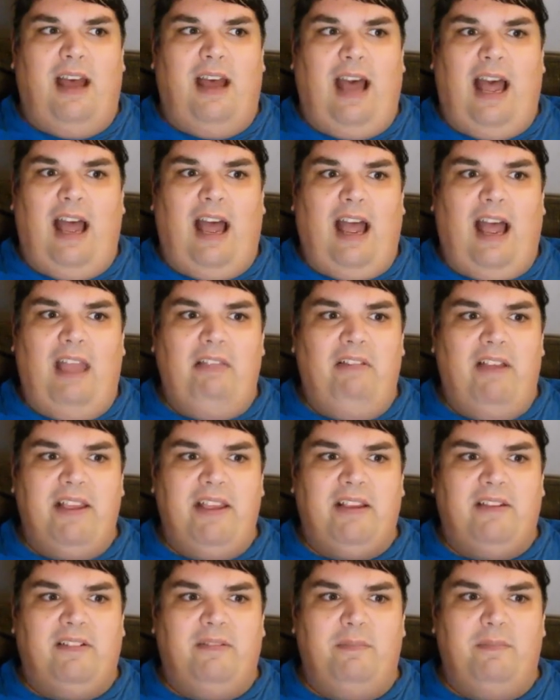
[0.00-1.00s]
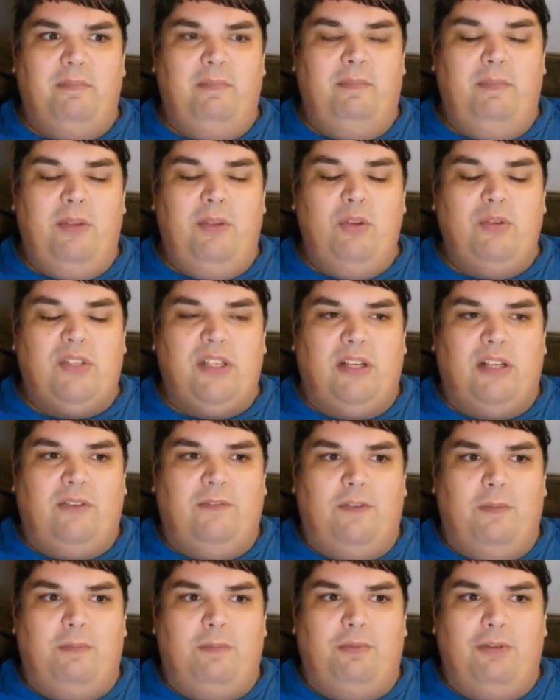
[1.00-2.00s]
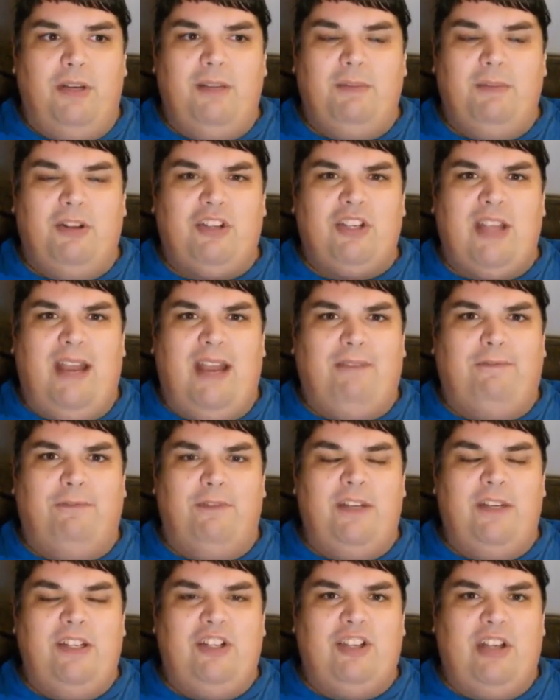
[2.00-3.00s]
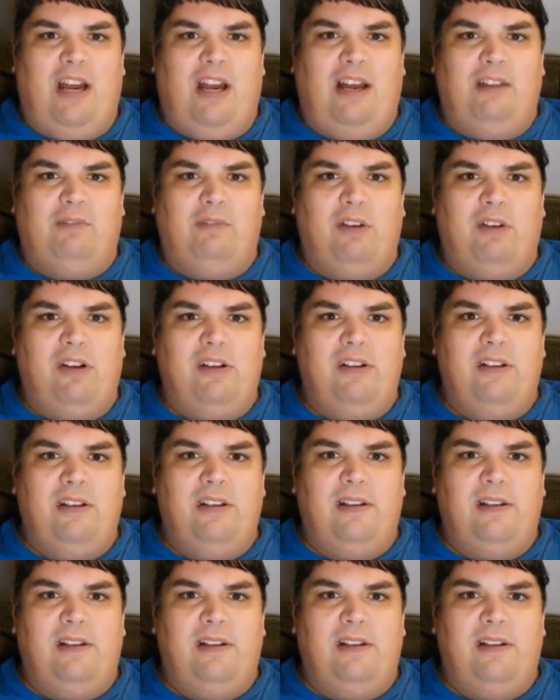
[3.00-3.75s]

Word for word: I, I like music from pretty much every genre.